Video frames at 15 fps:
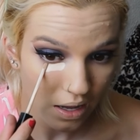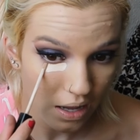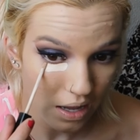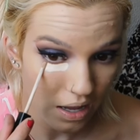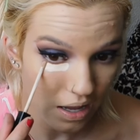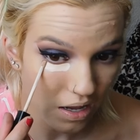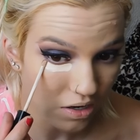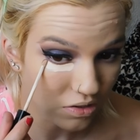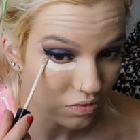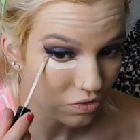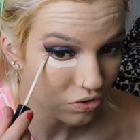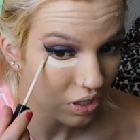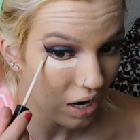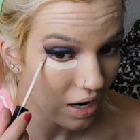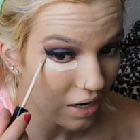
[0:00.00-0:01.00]
and
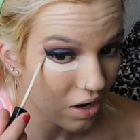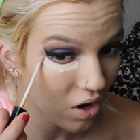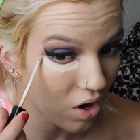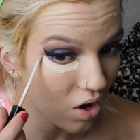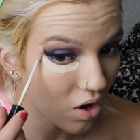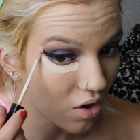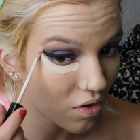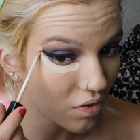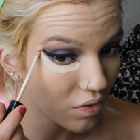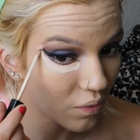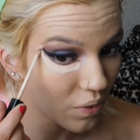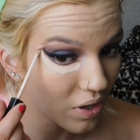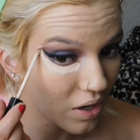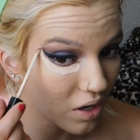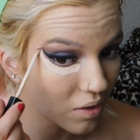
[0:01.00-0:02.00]
drag it all the
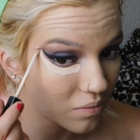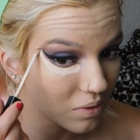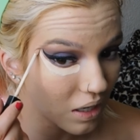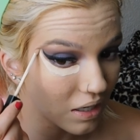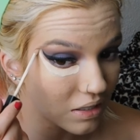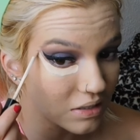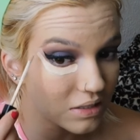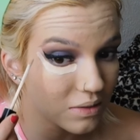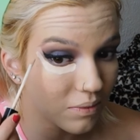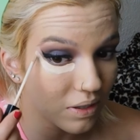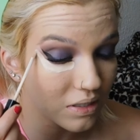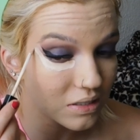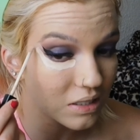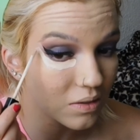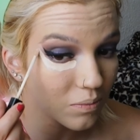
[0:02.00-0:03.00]
way up kind of to my
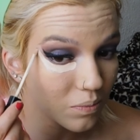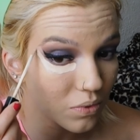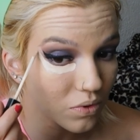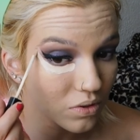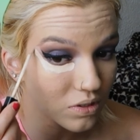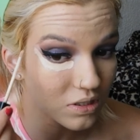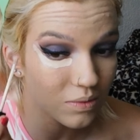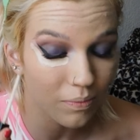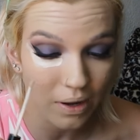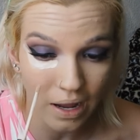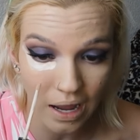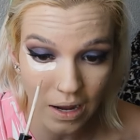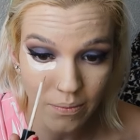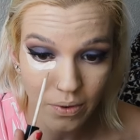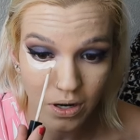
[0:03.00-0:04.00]
temples, to my
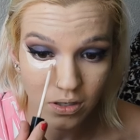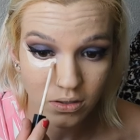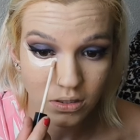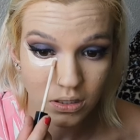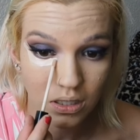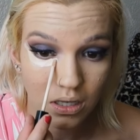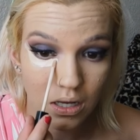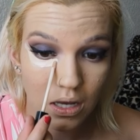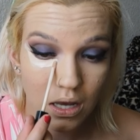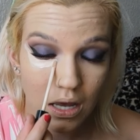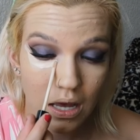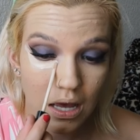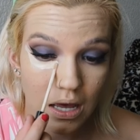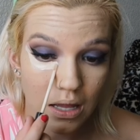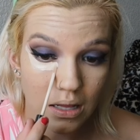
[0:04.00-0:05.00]
eyebrows.
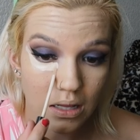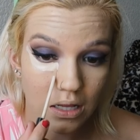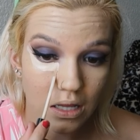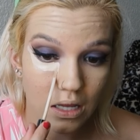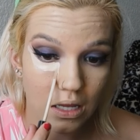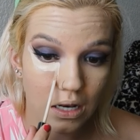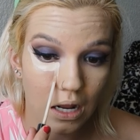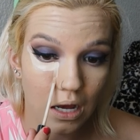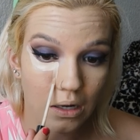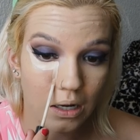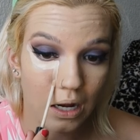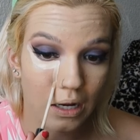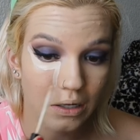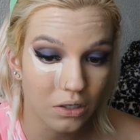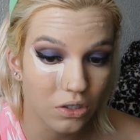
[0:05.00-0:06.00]
And then I'll
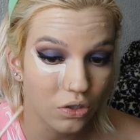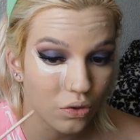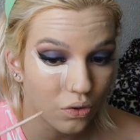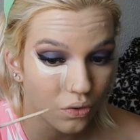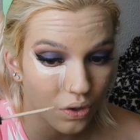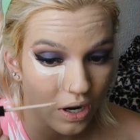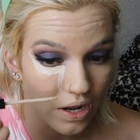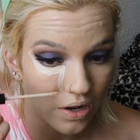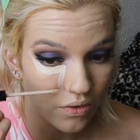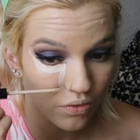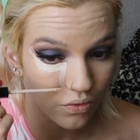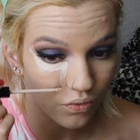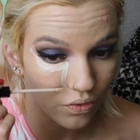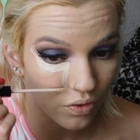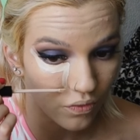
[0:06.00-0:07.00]
kind of do a
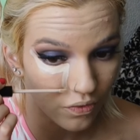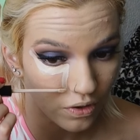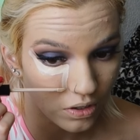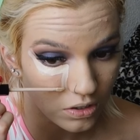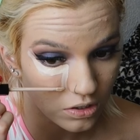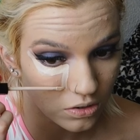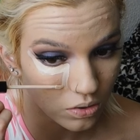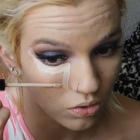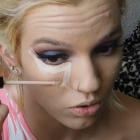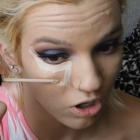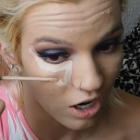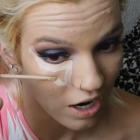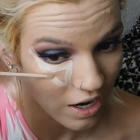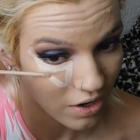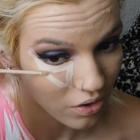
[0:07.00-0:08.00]
reverse
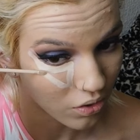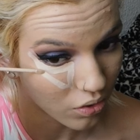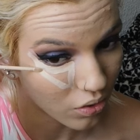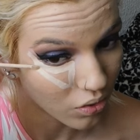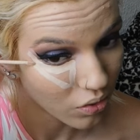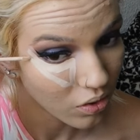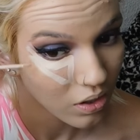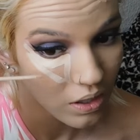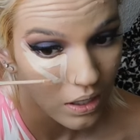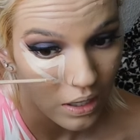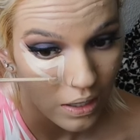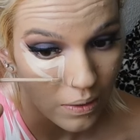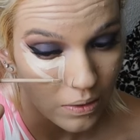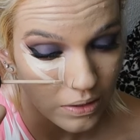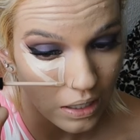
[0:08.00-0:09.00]
triangle
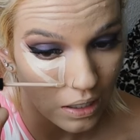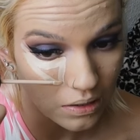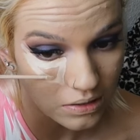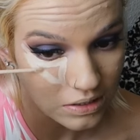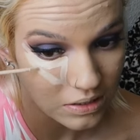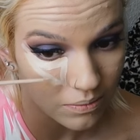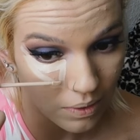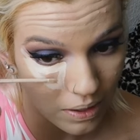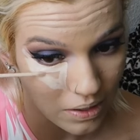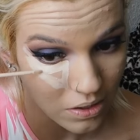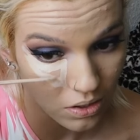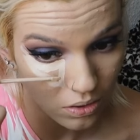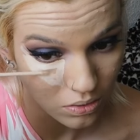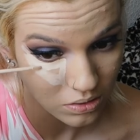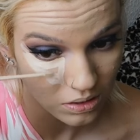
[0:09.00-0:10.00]
down to my
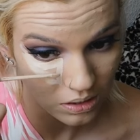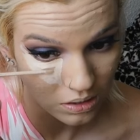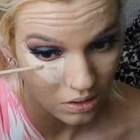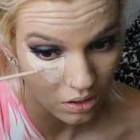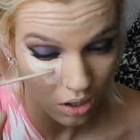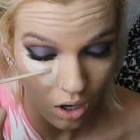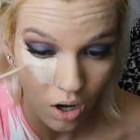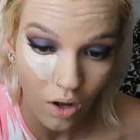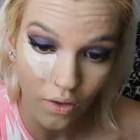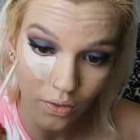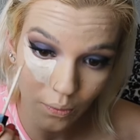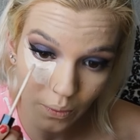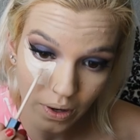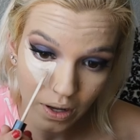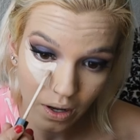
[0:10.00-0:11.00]
nose and then all the
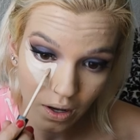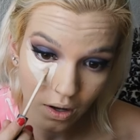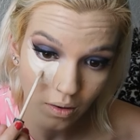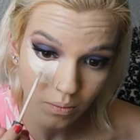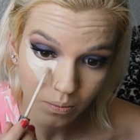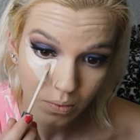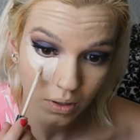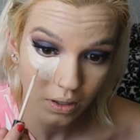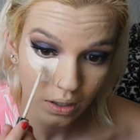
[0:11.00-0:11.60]
way up.